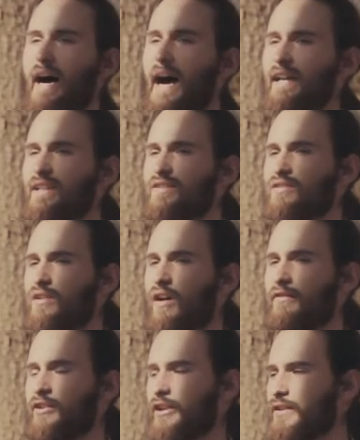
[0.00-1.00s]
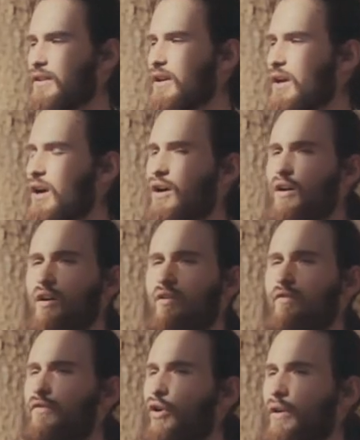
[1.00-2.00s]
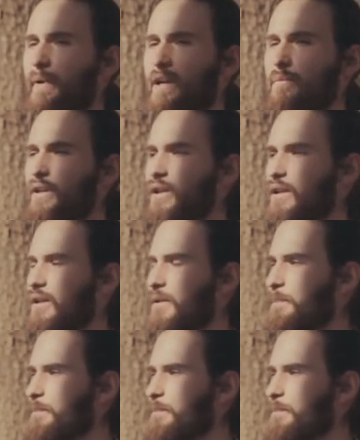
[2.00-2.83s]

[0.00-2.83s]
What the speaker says: I discovered for maybe